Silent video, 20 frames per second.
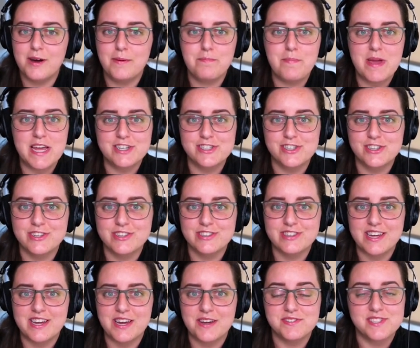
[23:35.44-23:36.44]
Make sure that
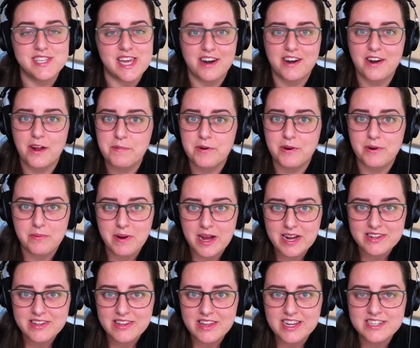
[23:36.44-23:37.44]
they have set it up
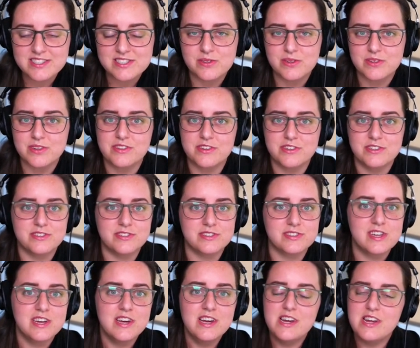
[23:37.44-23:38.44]
correctly so that
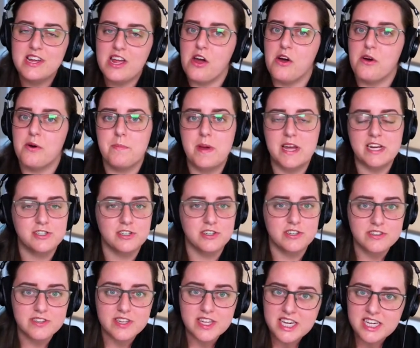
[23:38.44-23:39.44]
there's, make sure
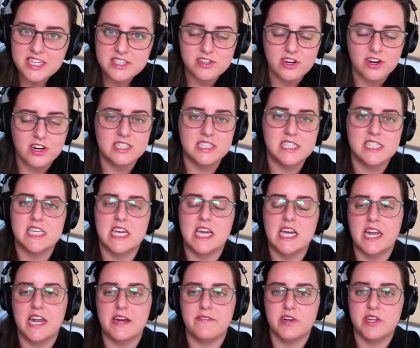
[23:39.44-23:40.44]
that the keys are in sync
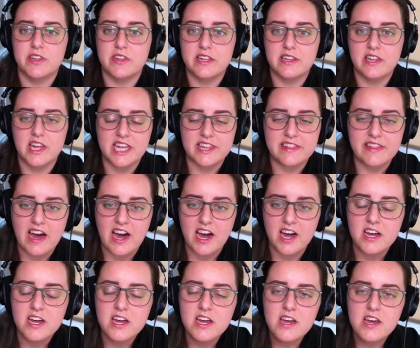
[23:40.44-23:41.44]
and everything like
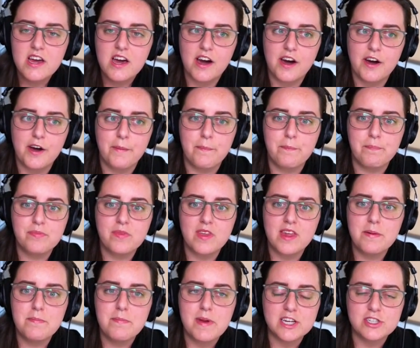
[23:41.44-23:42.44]
that. And
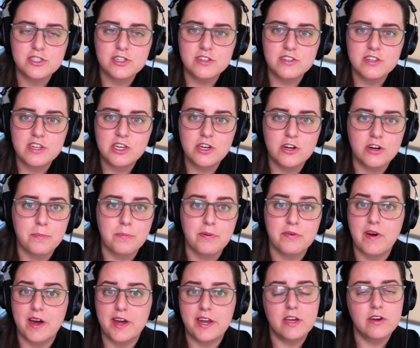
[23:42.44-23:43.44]
make sure that you're
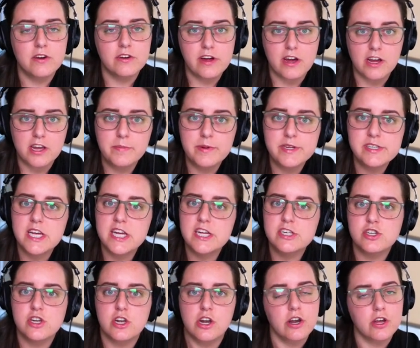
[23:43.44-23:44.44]
providing good
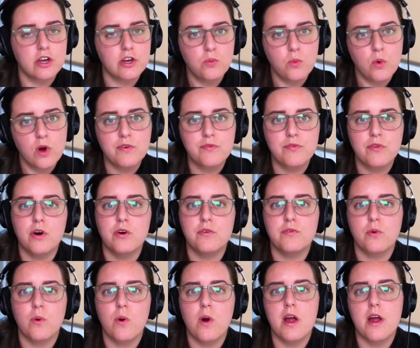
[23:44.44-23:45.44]
documentation and a good workflow
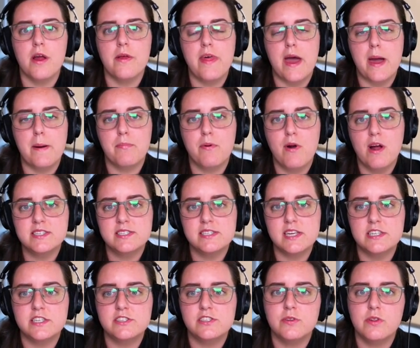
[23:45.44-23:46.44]
for that
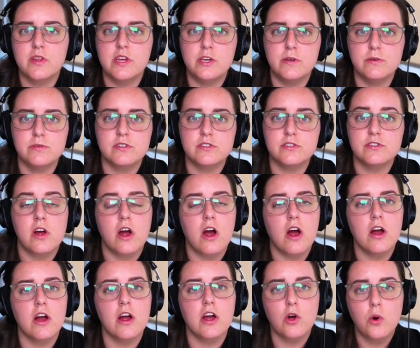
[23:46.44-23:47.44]
process so that users
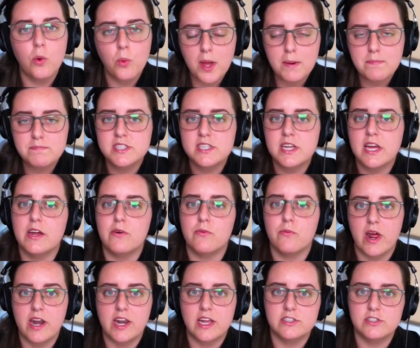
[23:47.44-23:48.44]
are equipped and
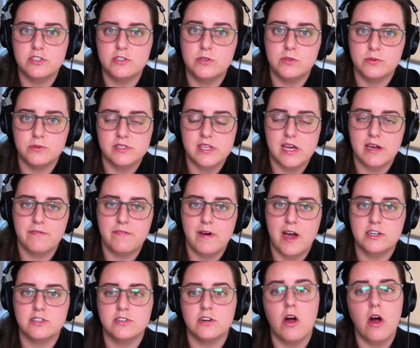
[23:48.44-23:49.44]
ready to use that
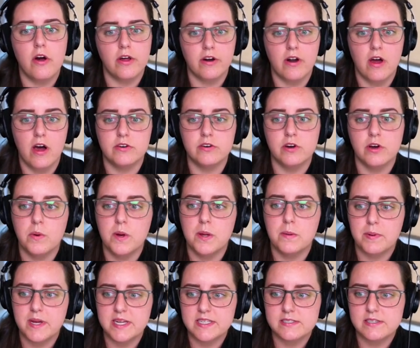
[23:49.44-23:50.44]
factor on an ongoing
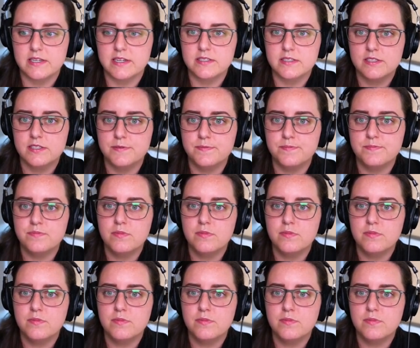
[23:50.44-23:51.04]
basis.